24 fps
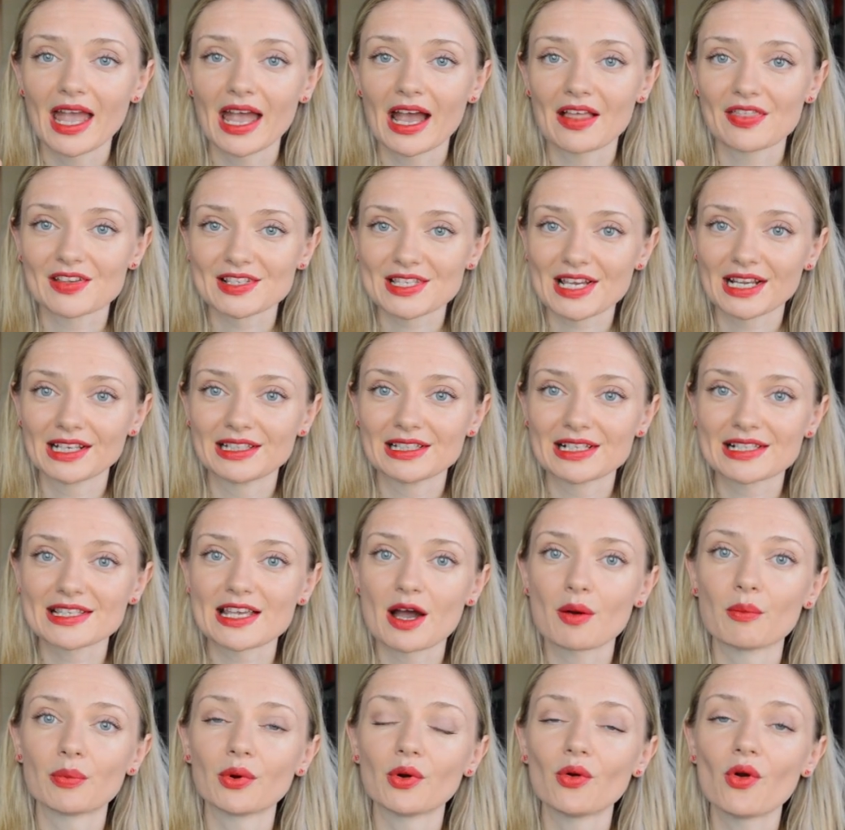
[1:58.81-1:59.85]
And the second
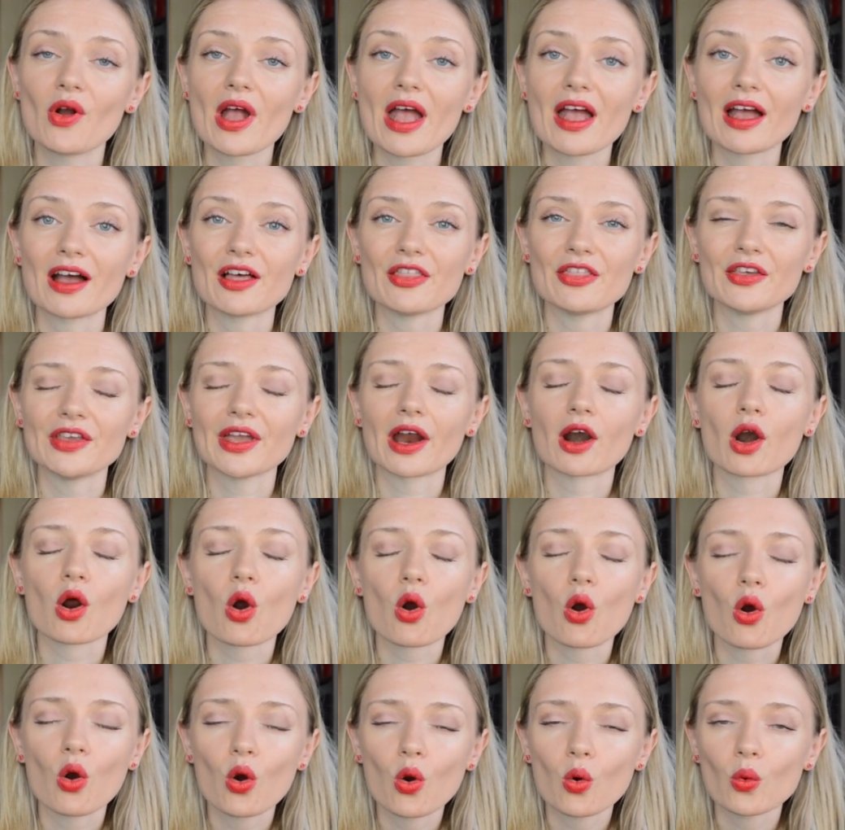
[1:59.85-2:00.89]
example, they
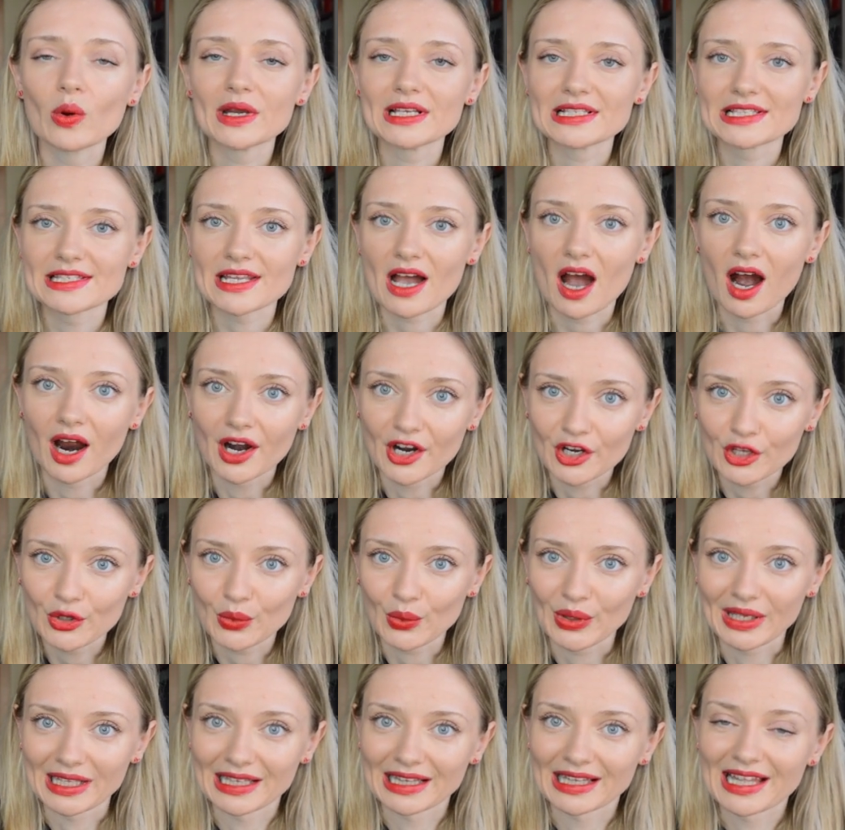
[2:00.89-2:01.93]
are always
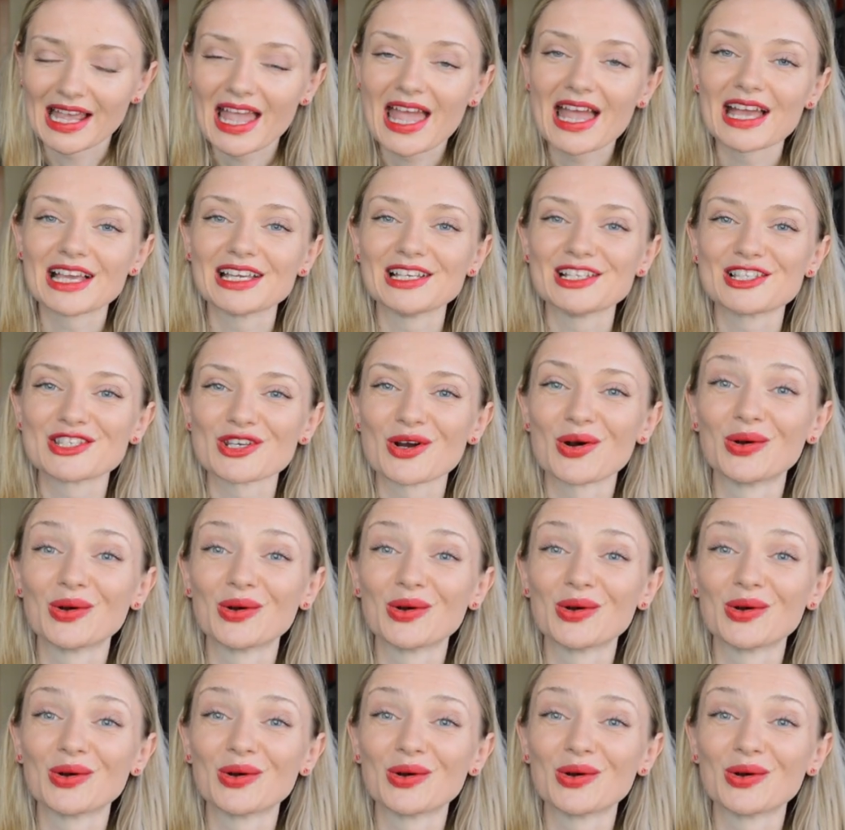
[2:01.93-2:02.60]
arguing. It's